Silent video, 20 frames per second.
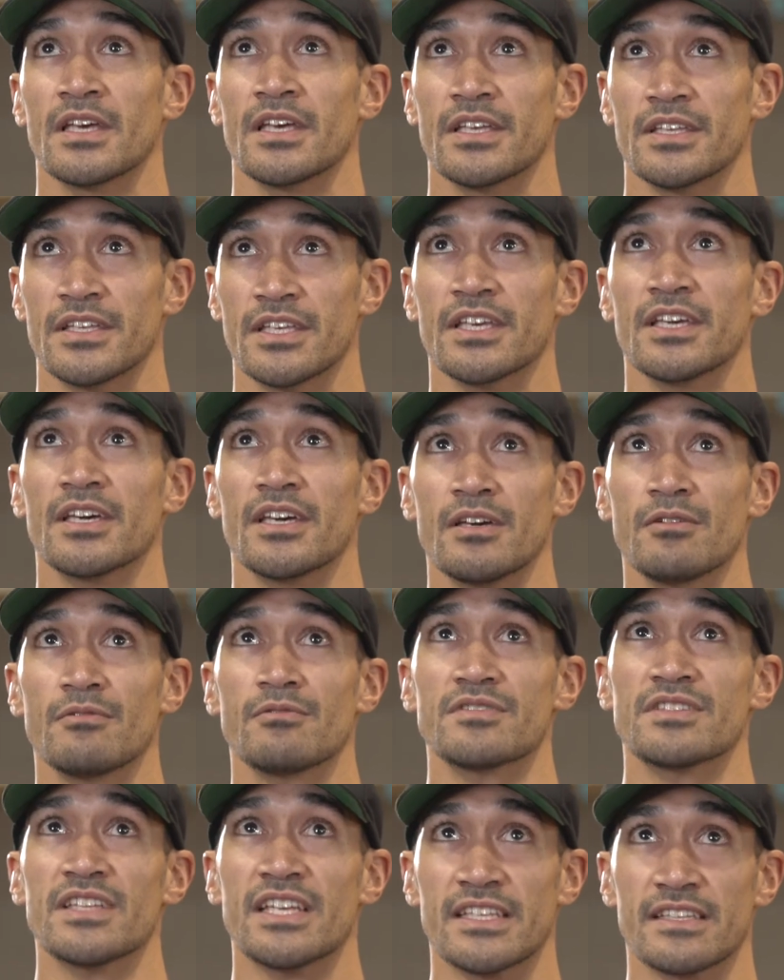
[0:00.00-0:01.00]
Yeah, I
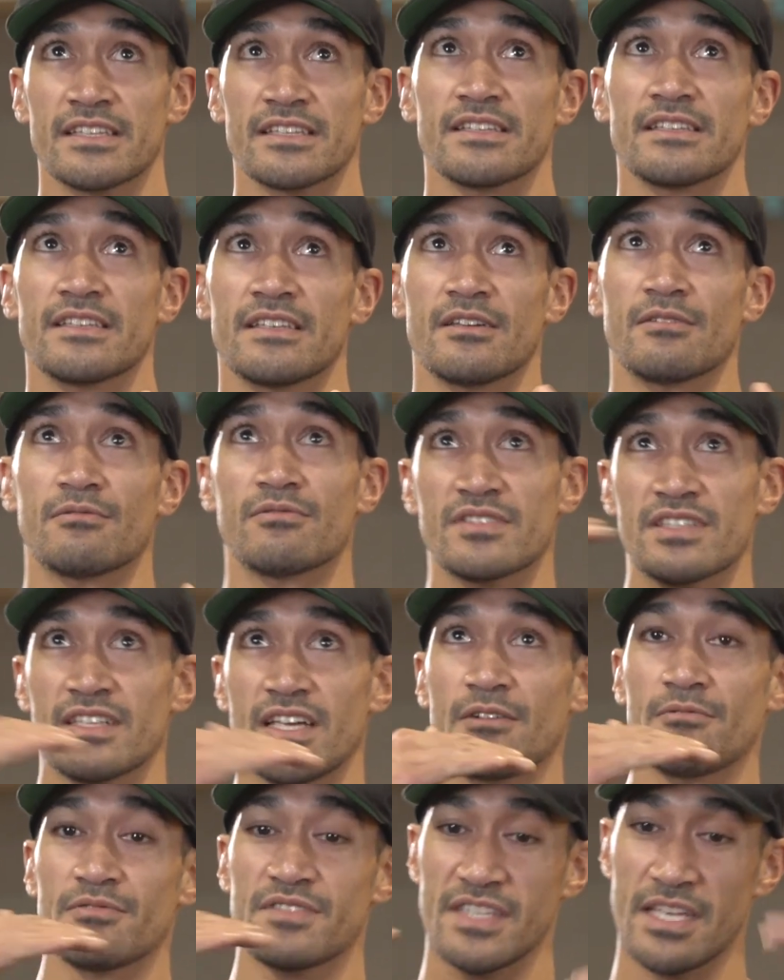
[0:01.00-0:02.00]
would
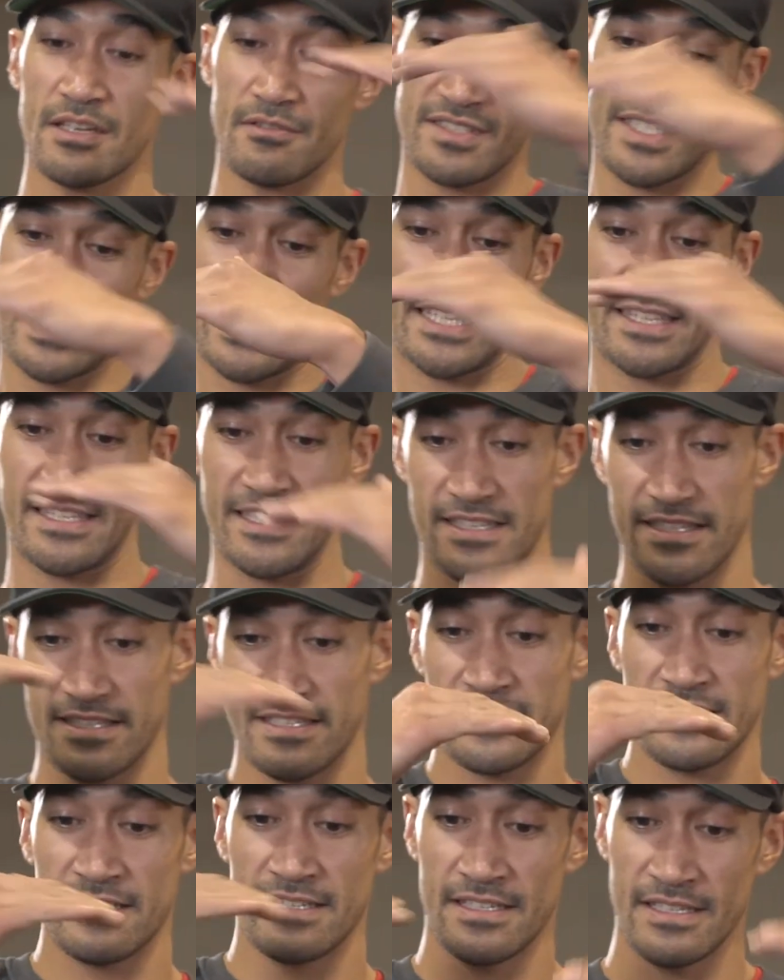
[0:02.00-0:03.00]
say it was like this.
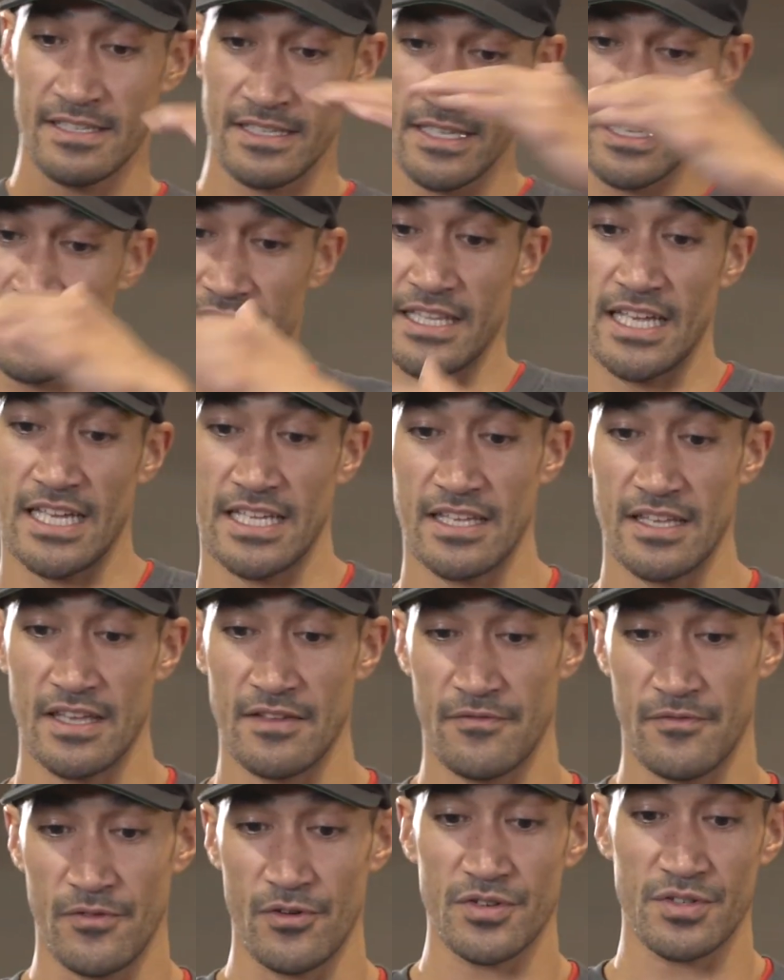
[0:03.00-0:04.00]
Like, at
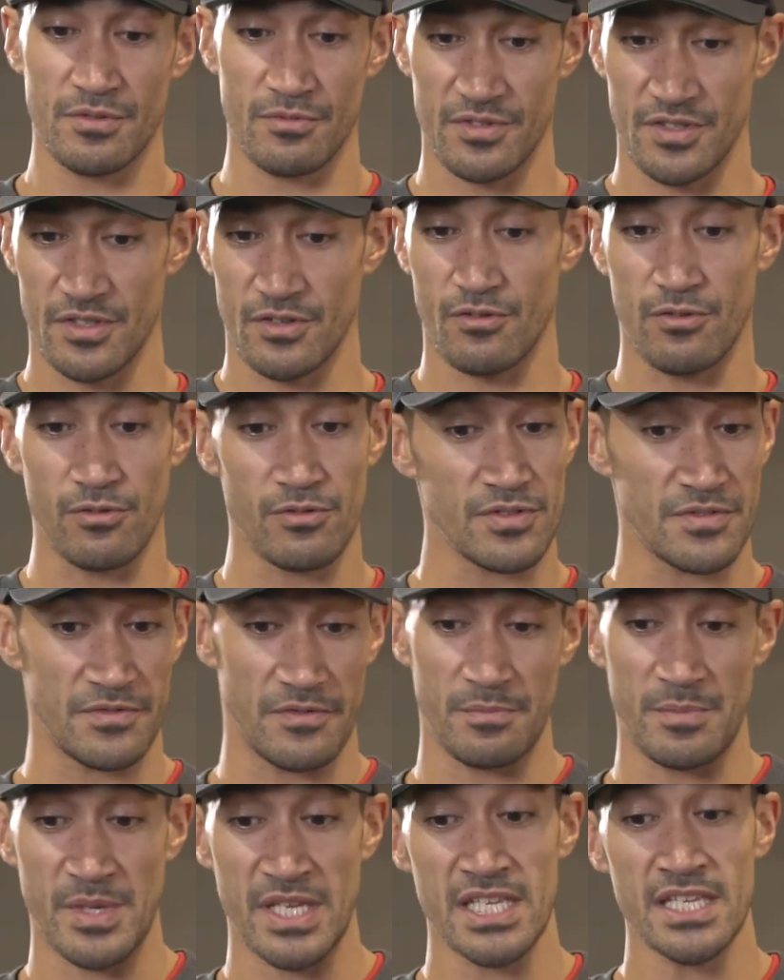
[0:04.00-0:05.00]
first it was the cause for
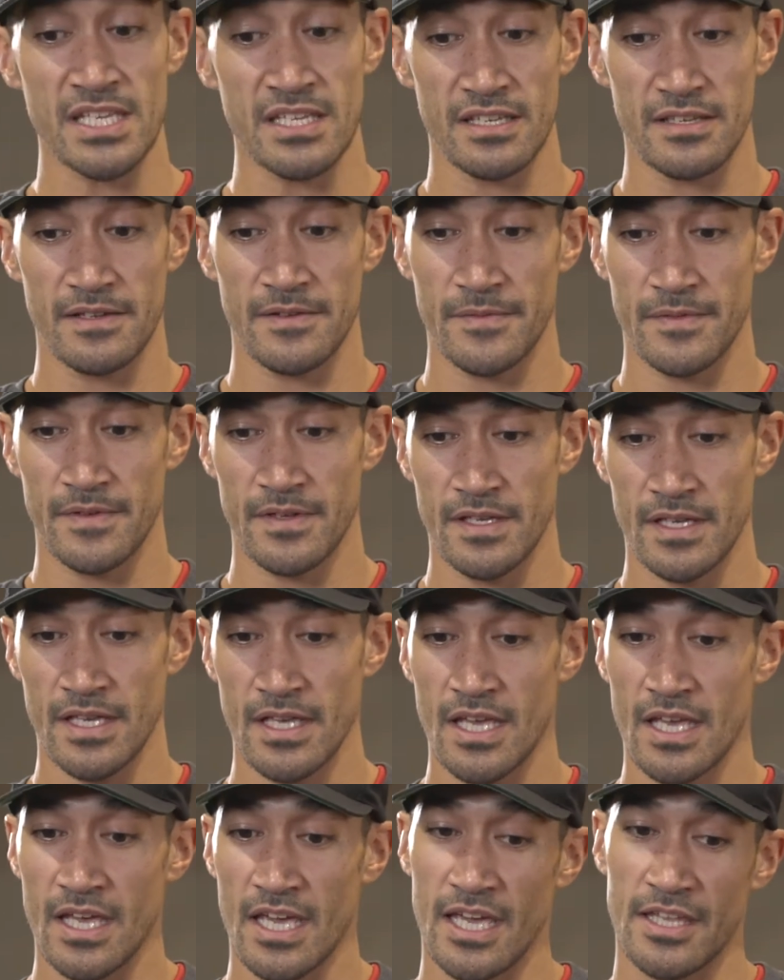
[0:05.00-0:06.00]
me,
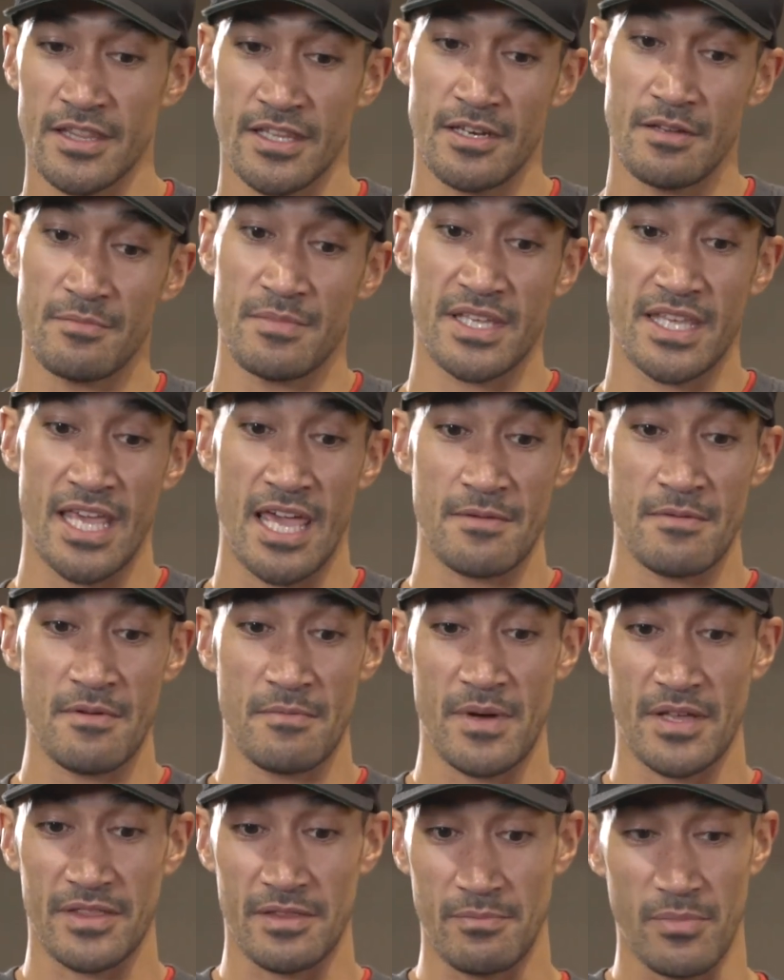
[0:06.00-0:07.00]
and then it became
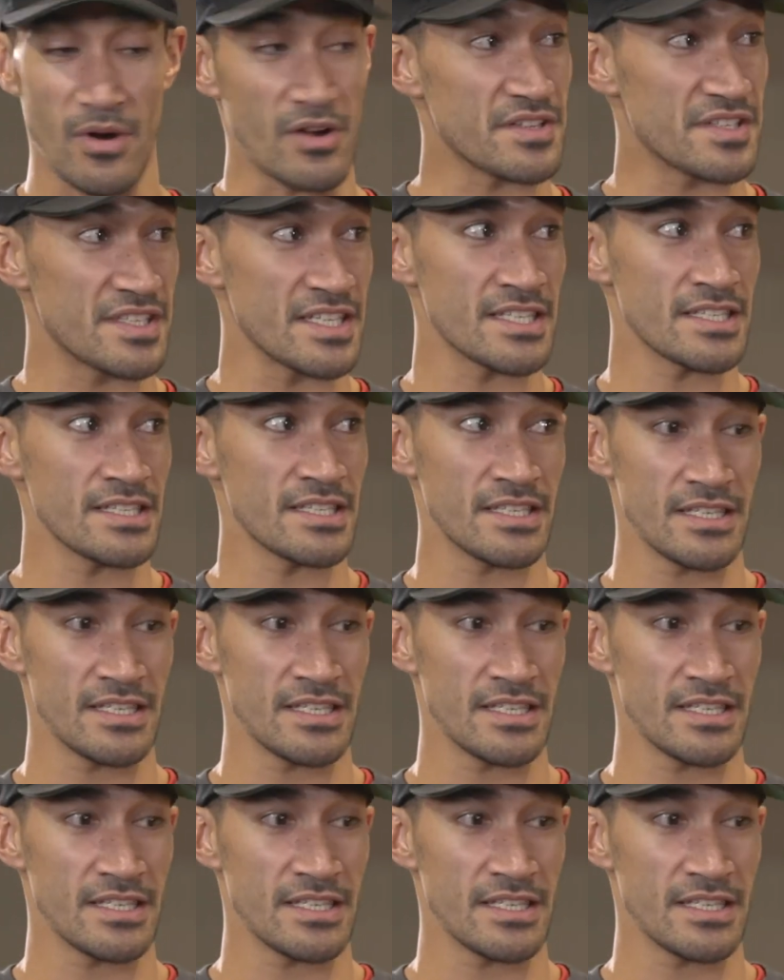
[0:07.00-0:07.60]
about the boxing.